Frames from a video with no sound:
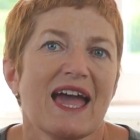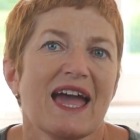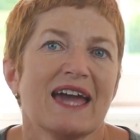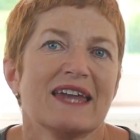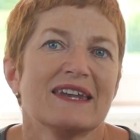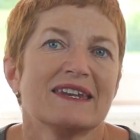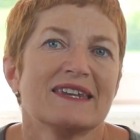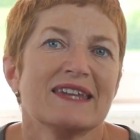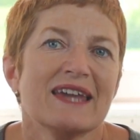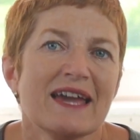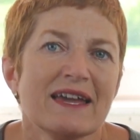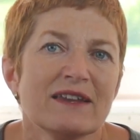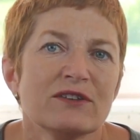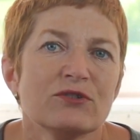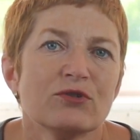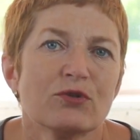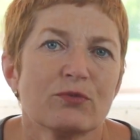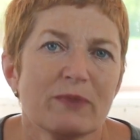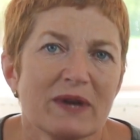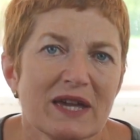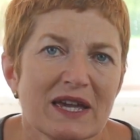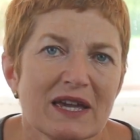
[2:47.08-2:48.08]
and then
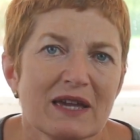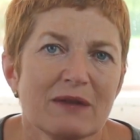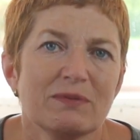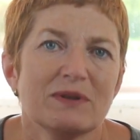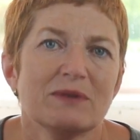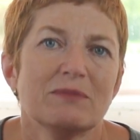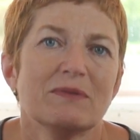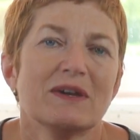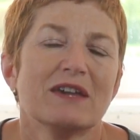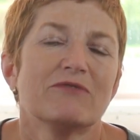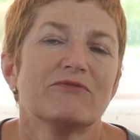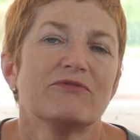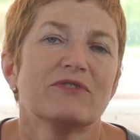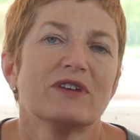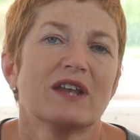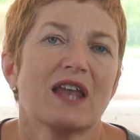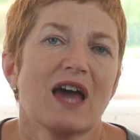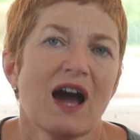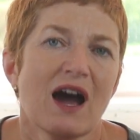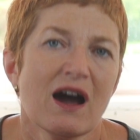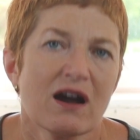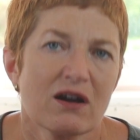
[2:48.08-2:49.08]
your baby may
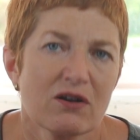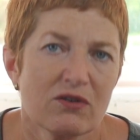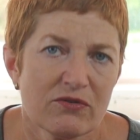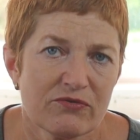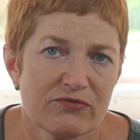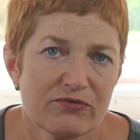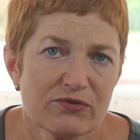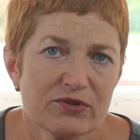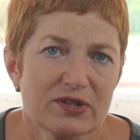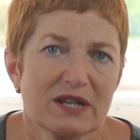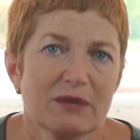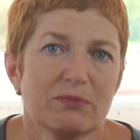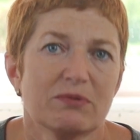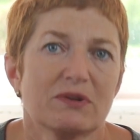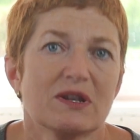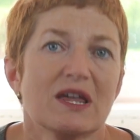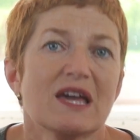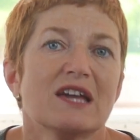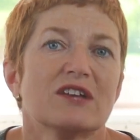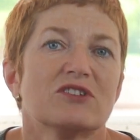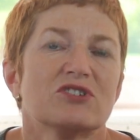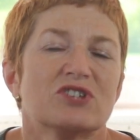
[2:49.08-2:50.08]
feel
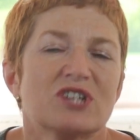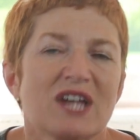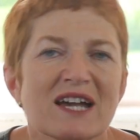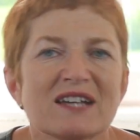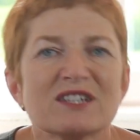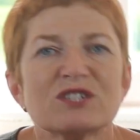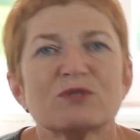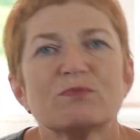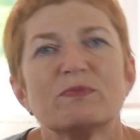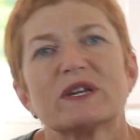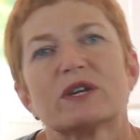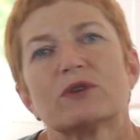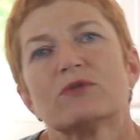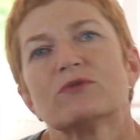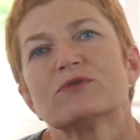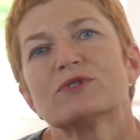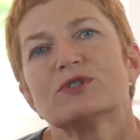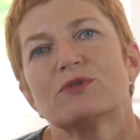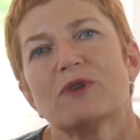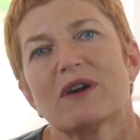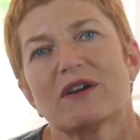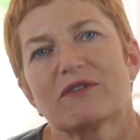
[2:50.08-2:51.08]
uncomfortable just
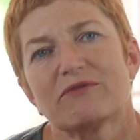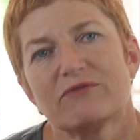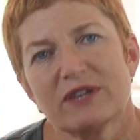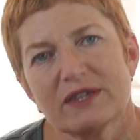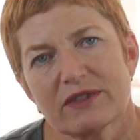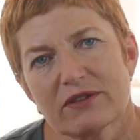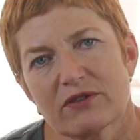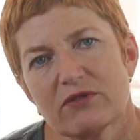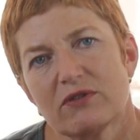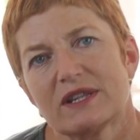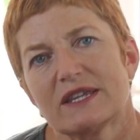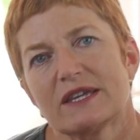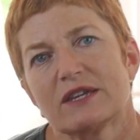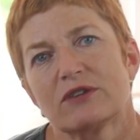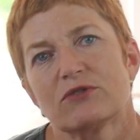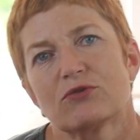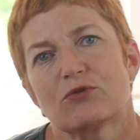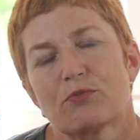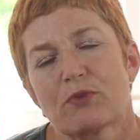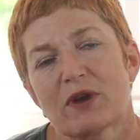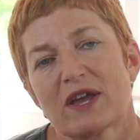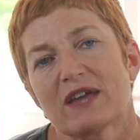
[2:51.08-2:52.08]
because you are withholding
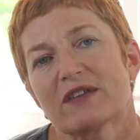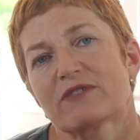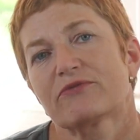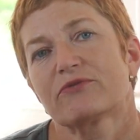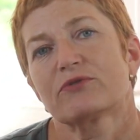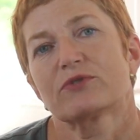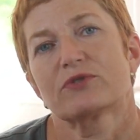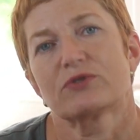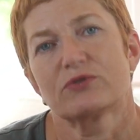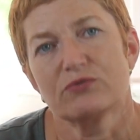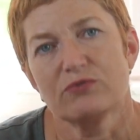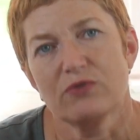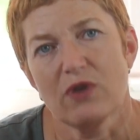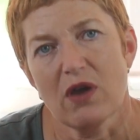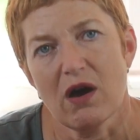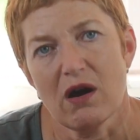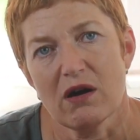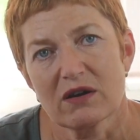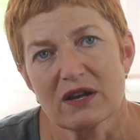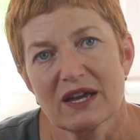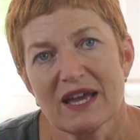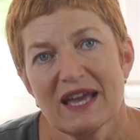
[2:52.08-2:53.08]
your breath for too
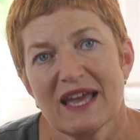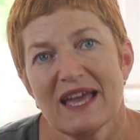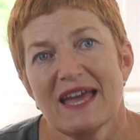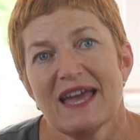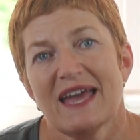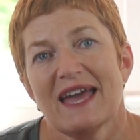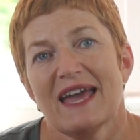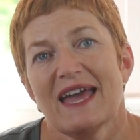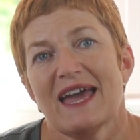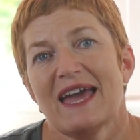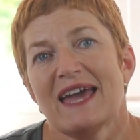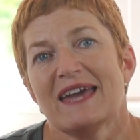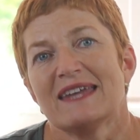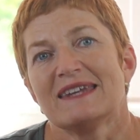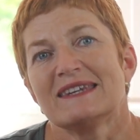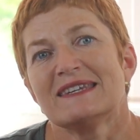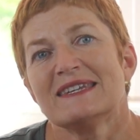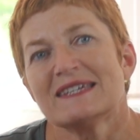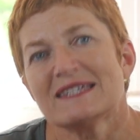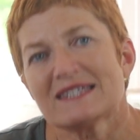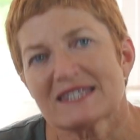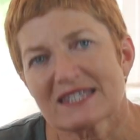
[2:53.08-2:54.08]
long.
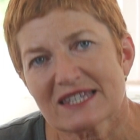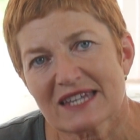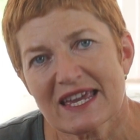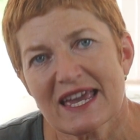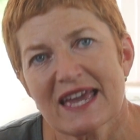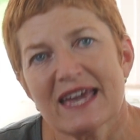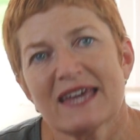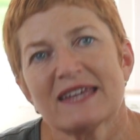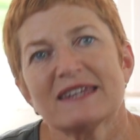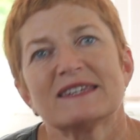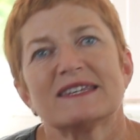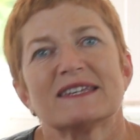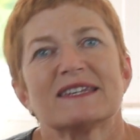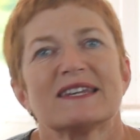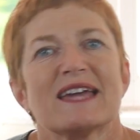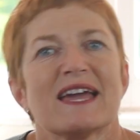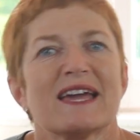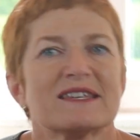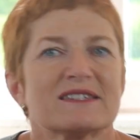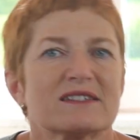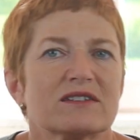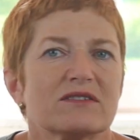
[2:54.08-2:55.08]
And this can then
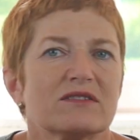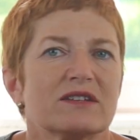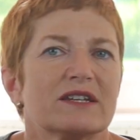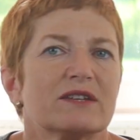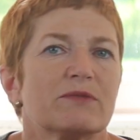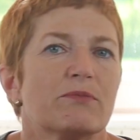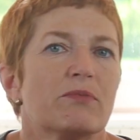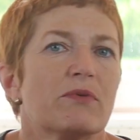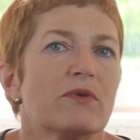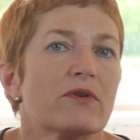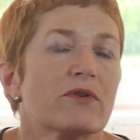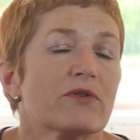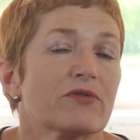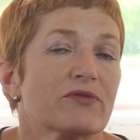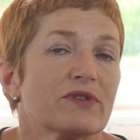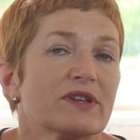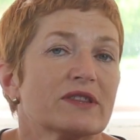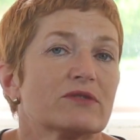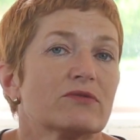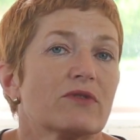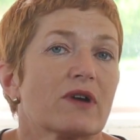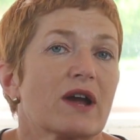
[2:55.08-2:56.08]
escalate
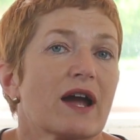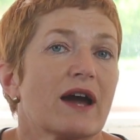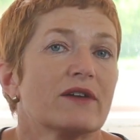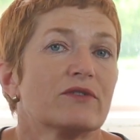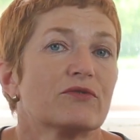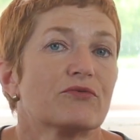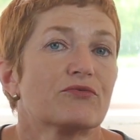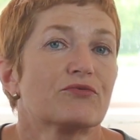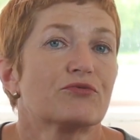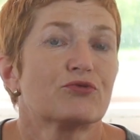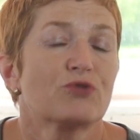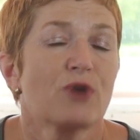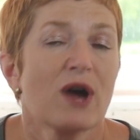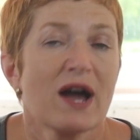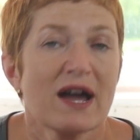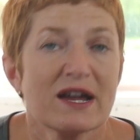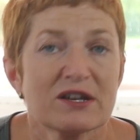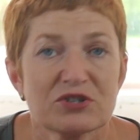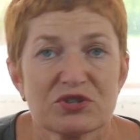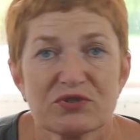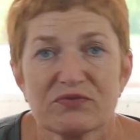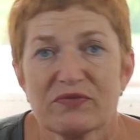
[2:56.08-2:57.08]
birth into a kind of
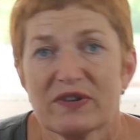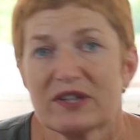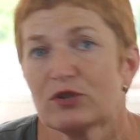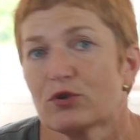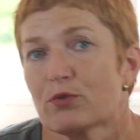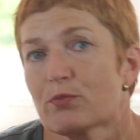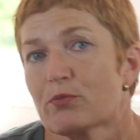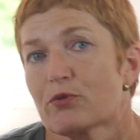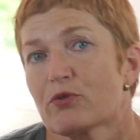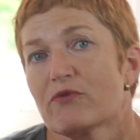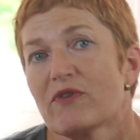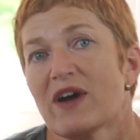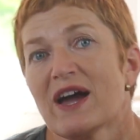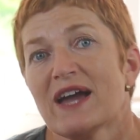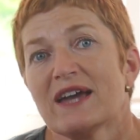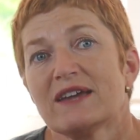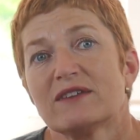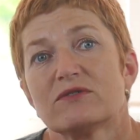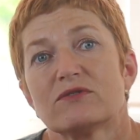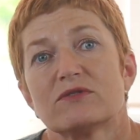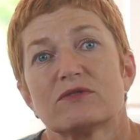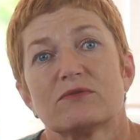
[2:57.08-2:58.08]
rush, when your
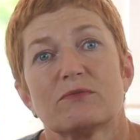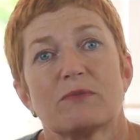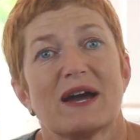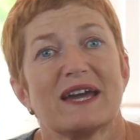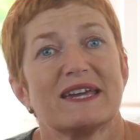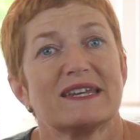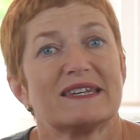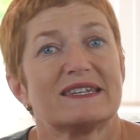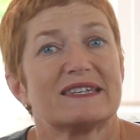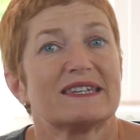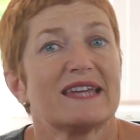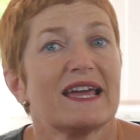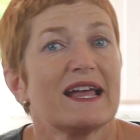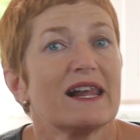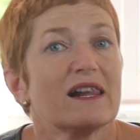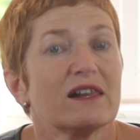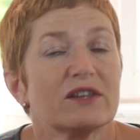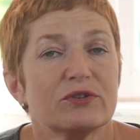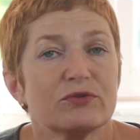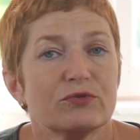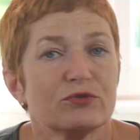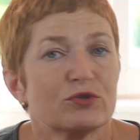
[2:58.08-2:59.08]
provider might
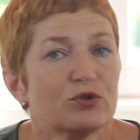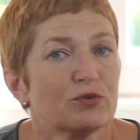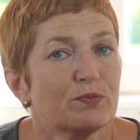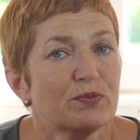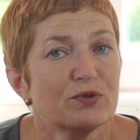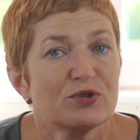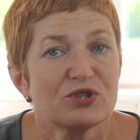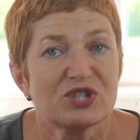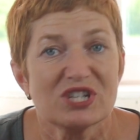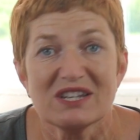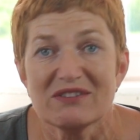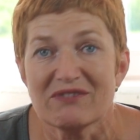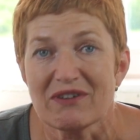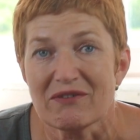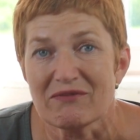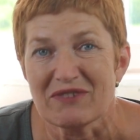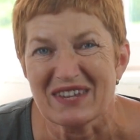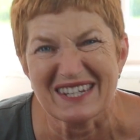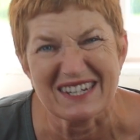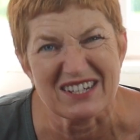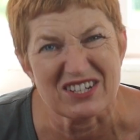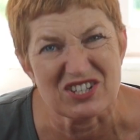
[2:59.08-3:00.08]
tell you to push
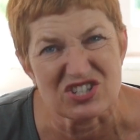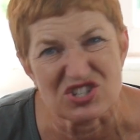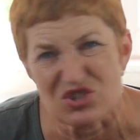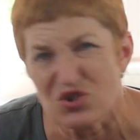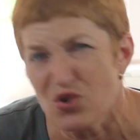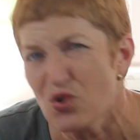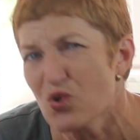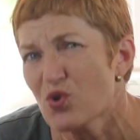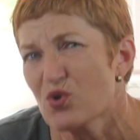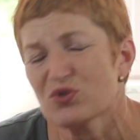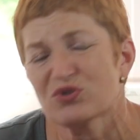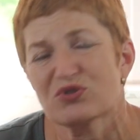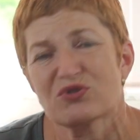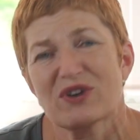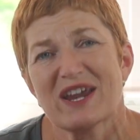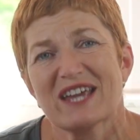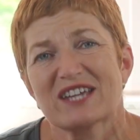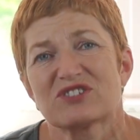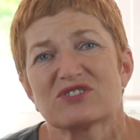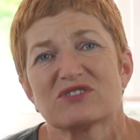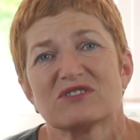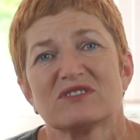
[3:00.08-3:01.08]
even when there is no
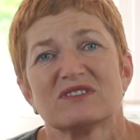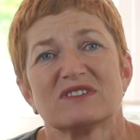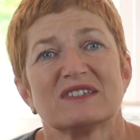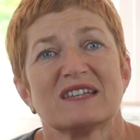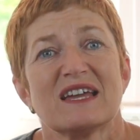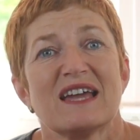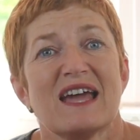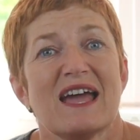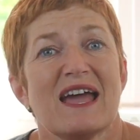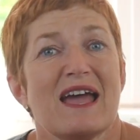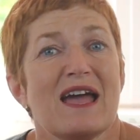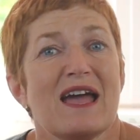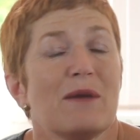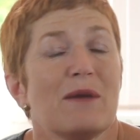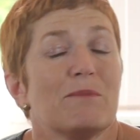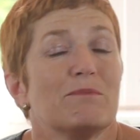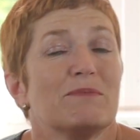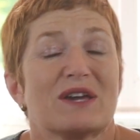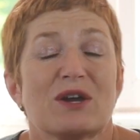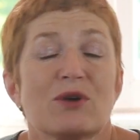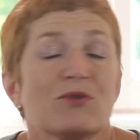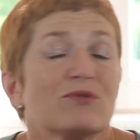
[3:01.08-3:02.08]
contraction,
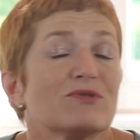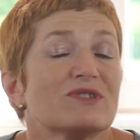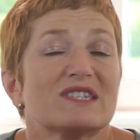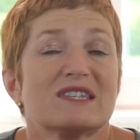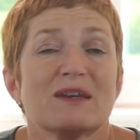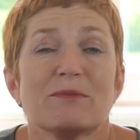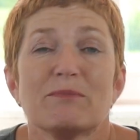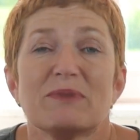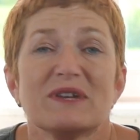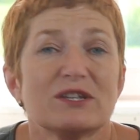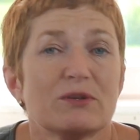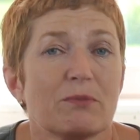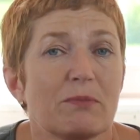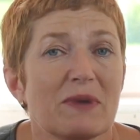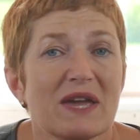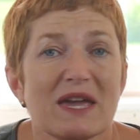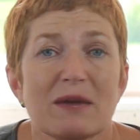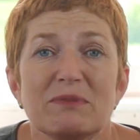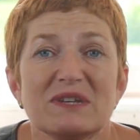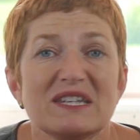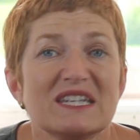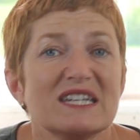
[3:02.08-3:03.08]
because simply the
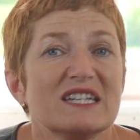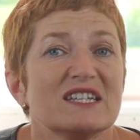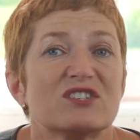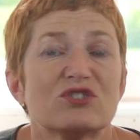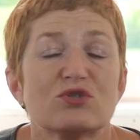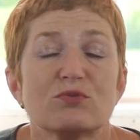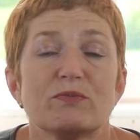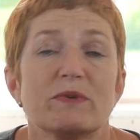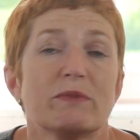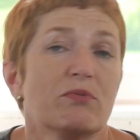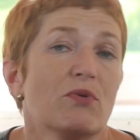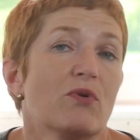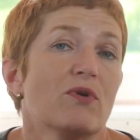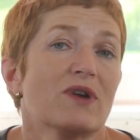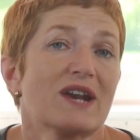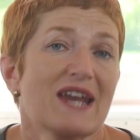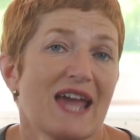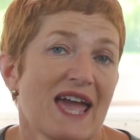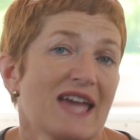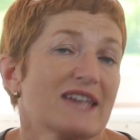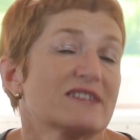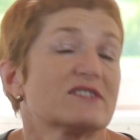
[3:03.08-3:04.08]
baby needs to be
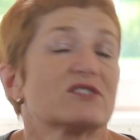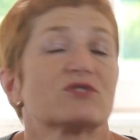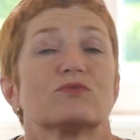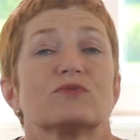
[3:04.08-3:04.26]
born as